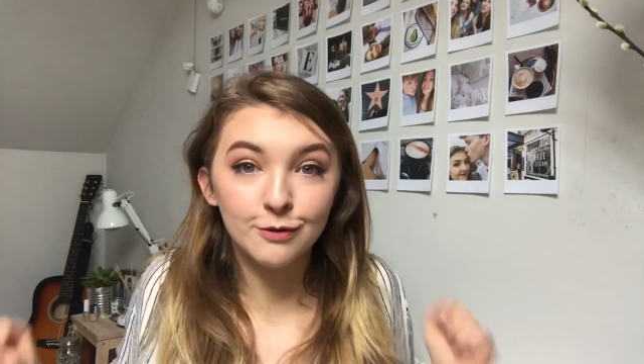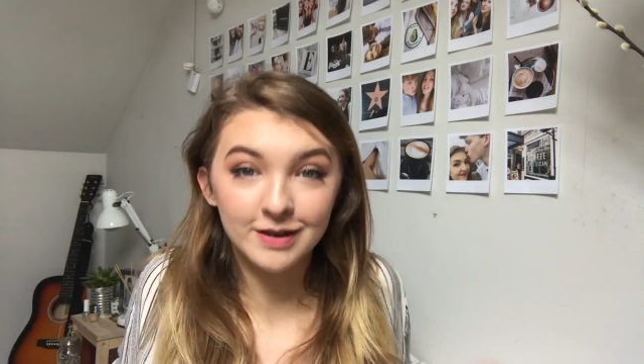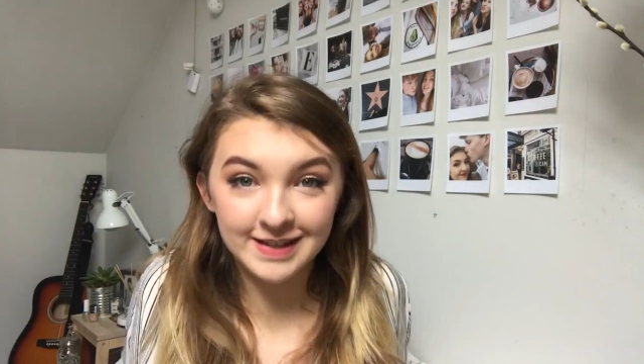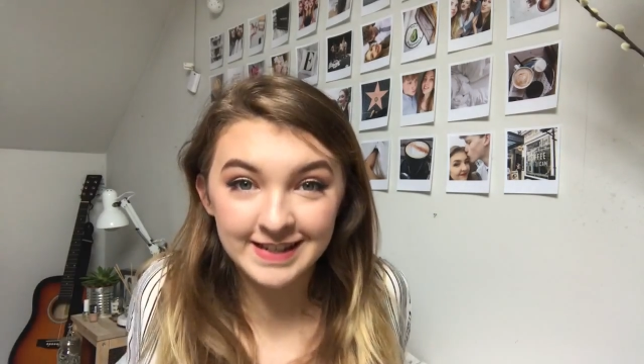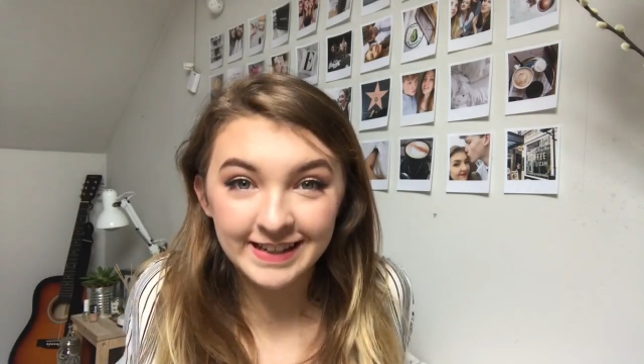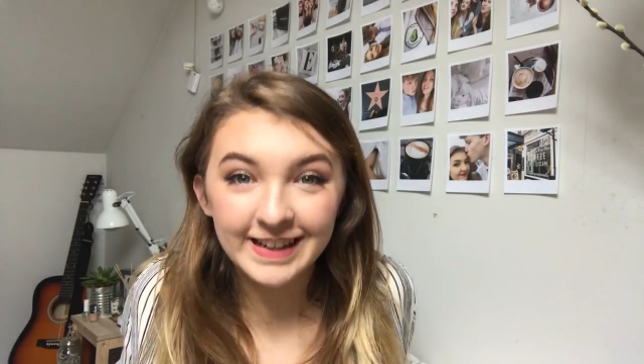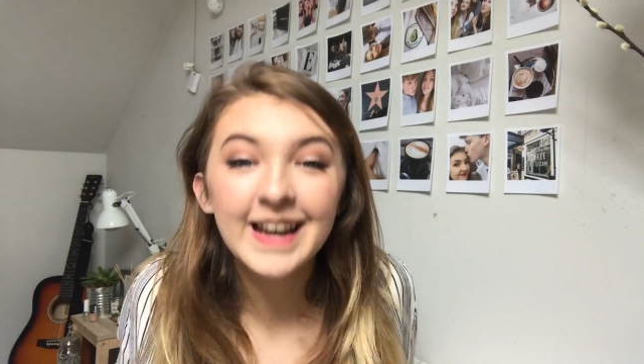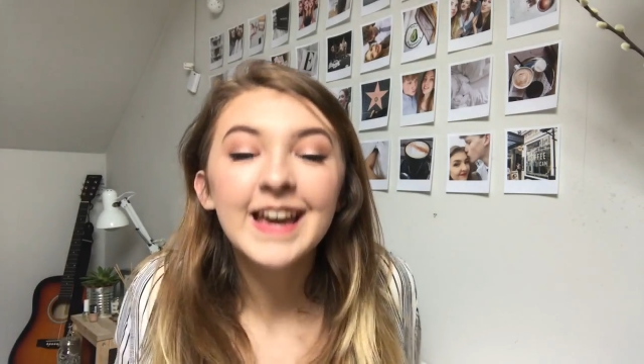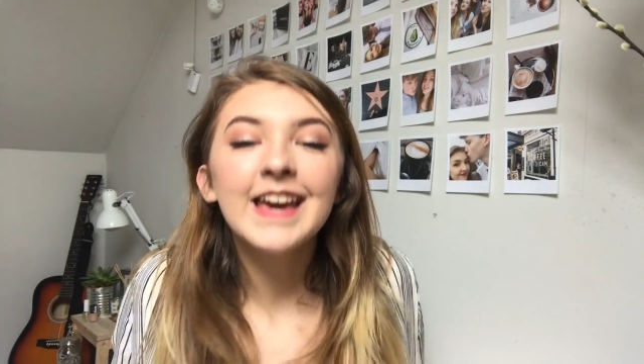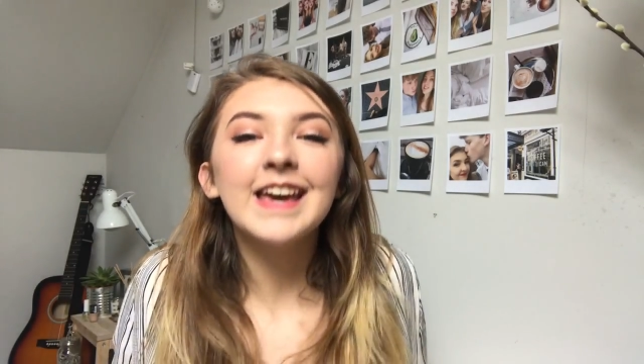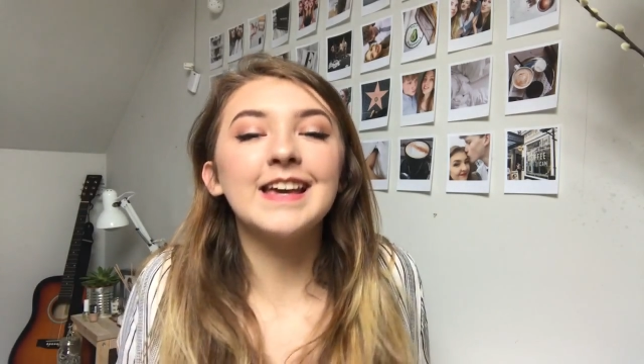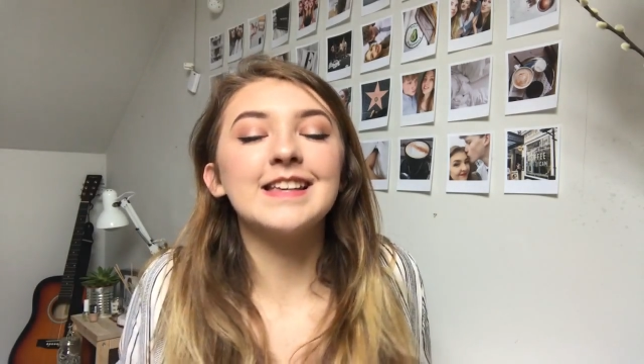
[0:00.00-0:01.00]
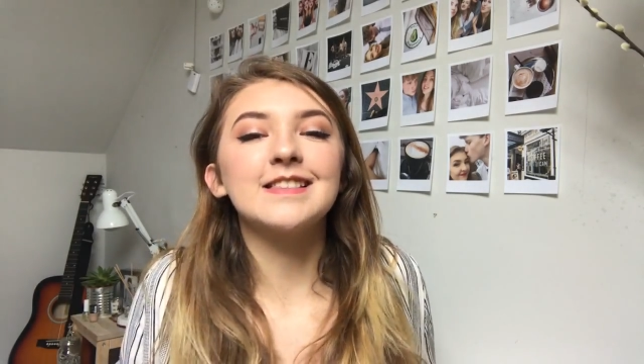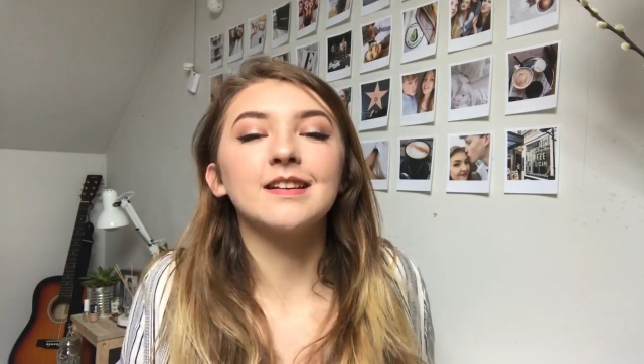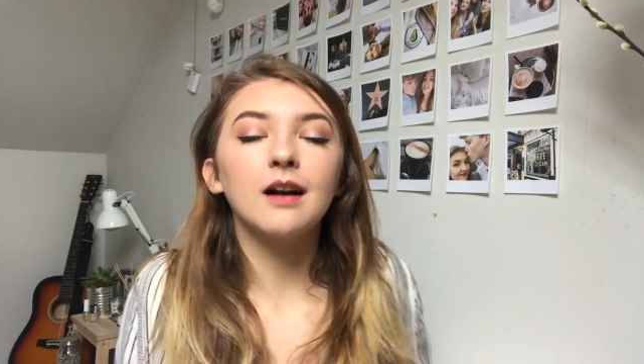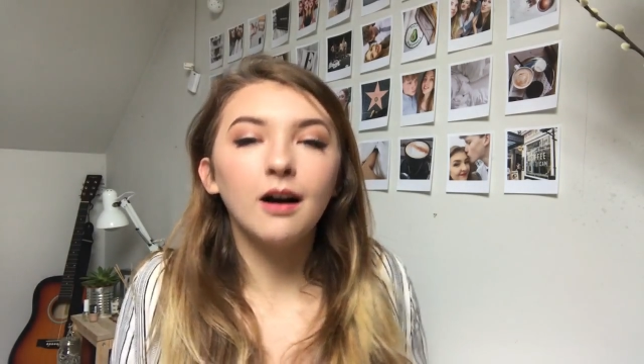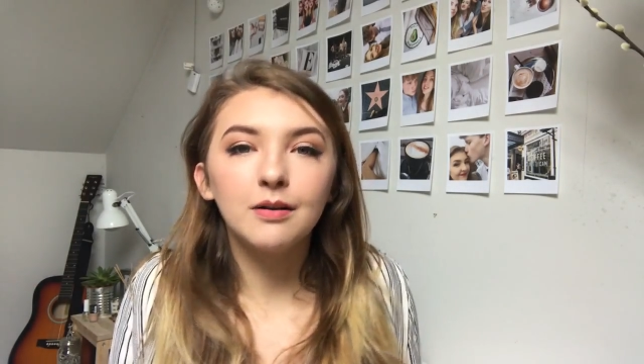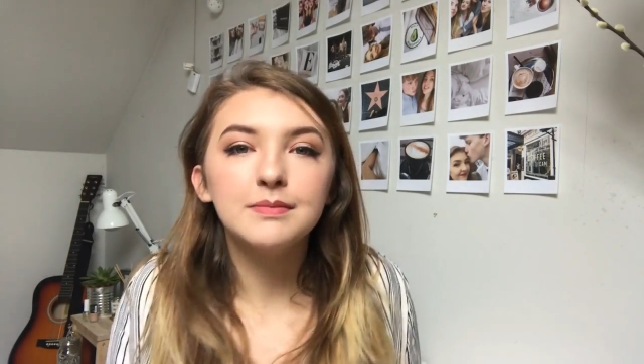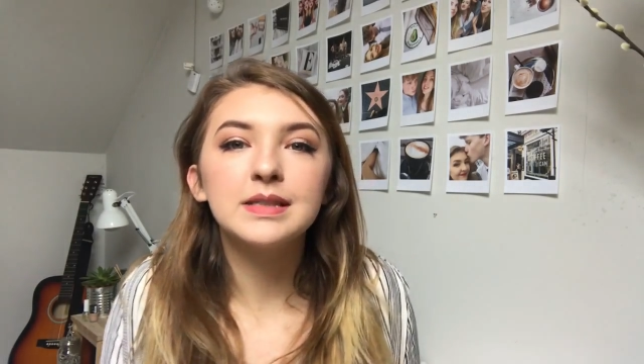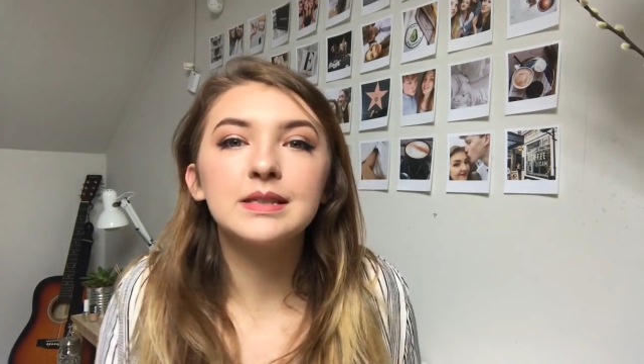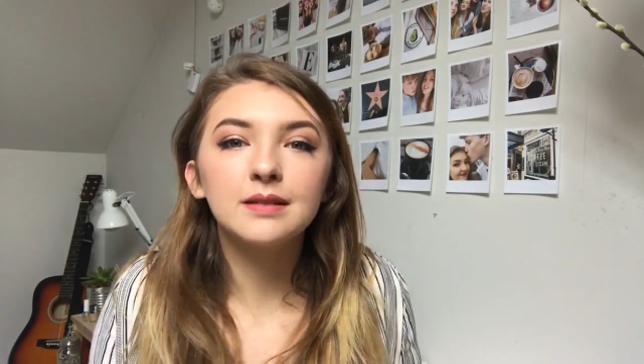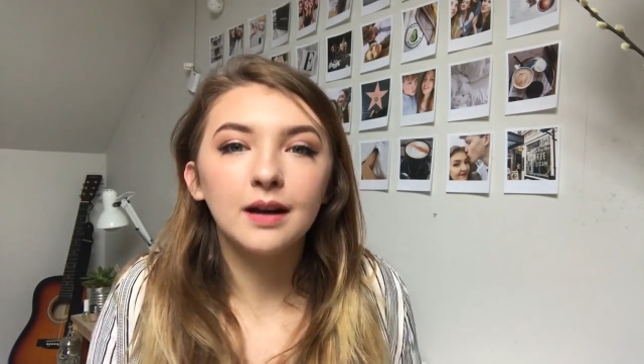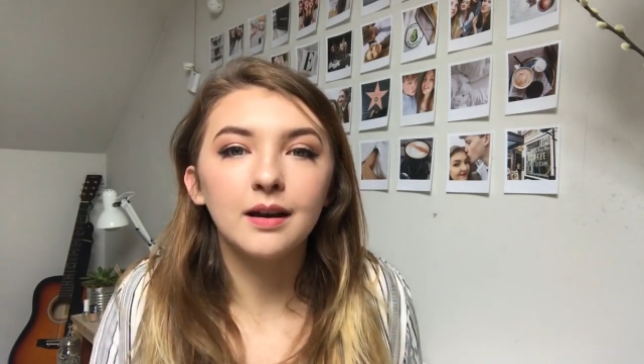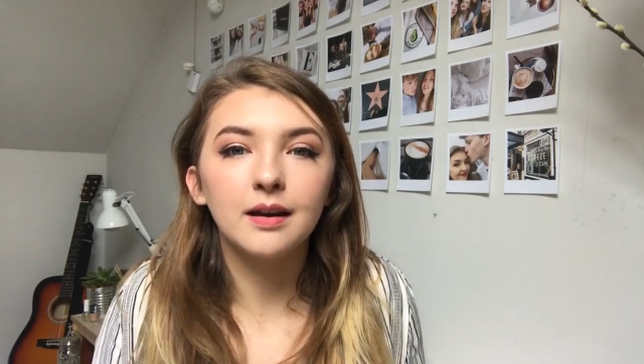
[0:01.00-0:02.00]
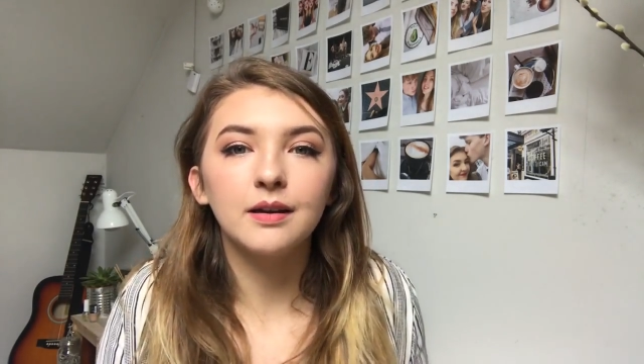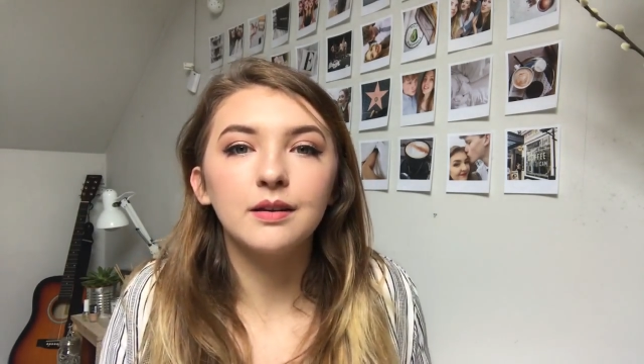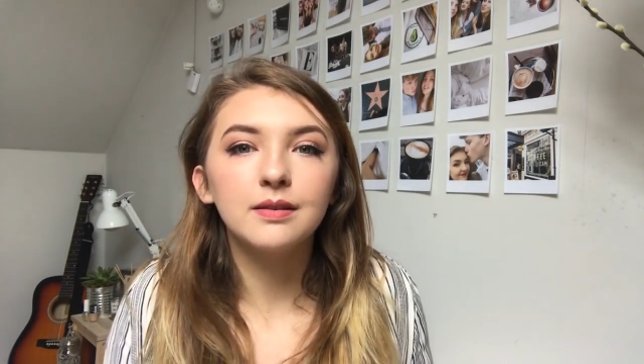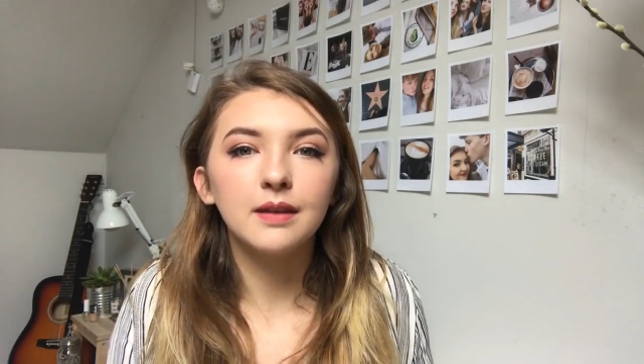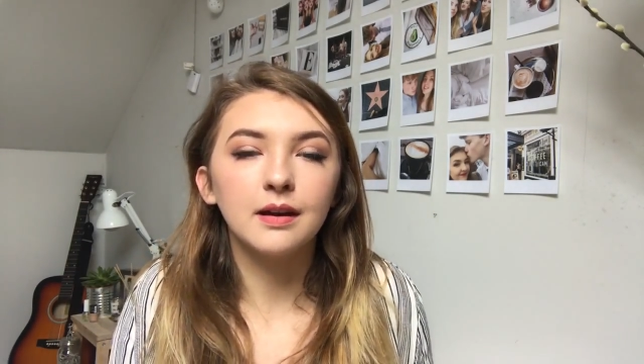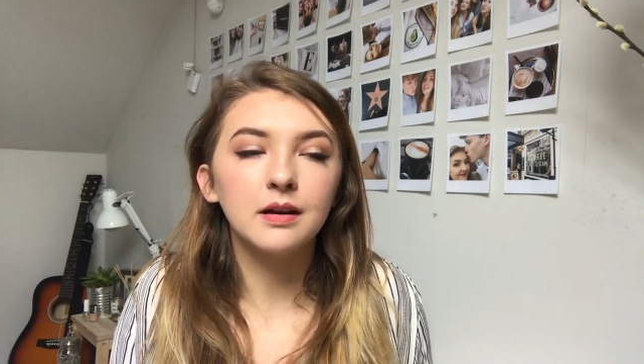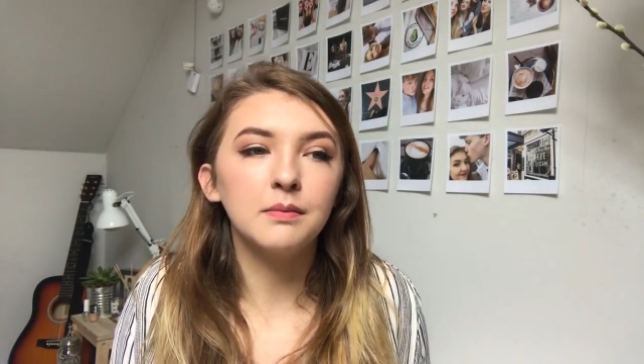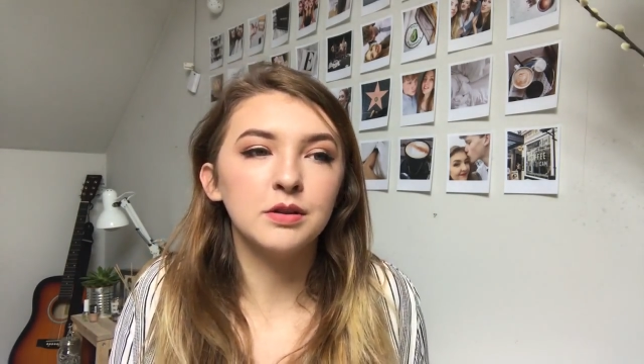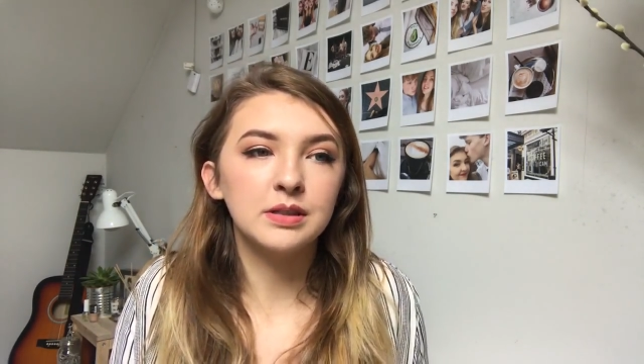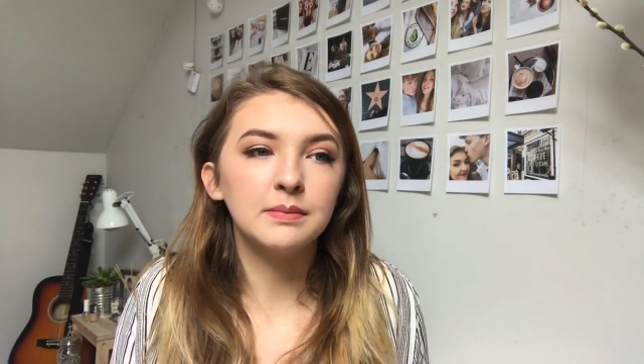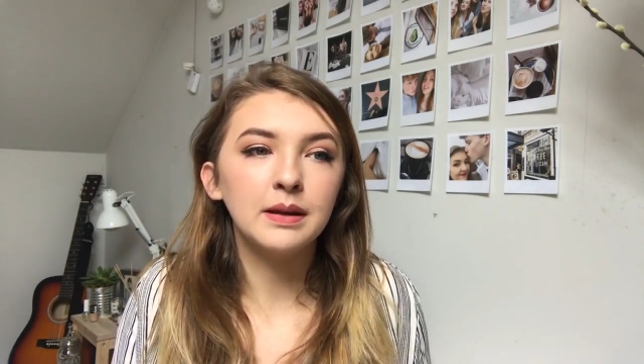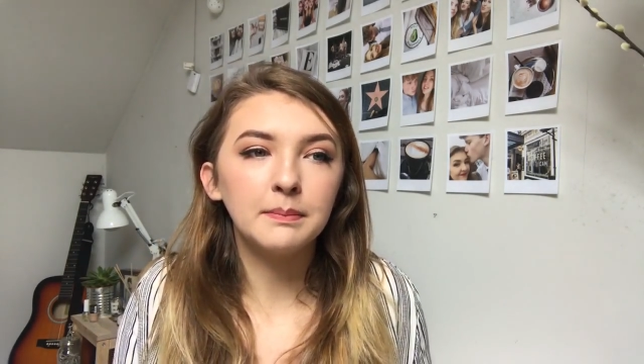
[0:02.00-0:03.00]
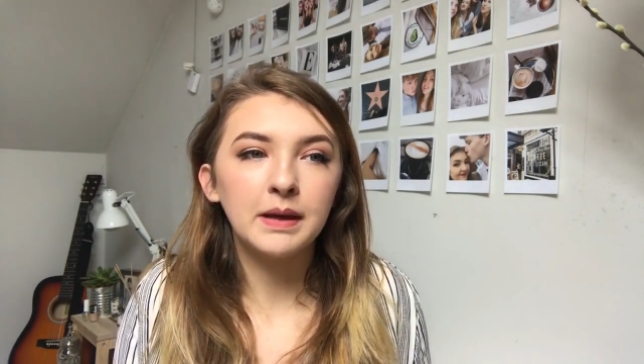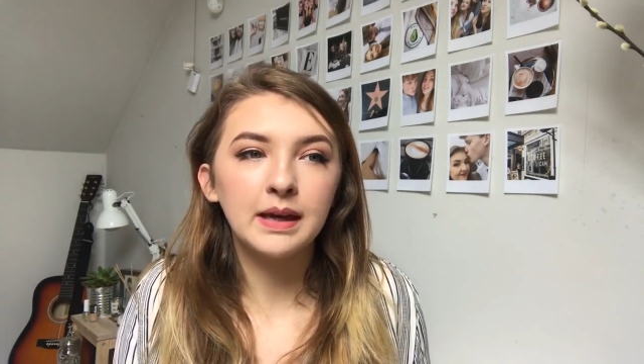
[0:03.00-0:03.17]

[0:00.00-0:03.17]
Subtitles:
reason. It is the calmest colour there can possibly be.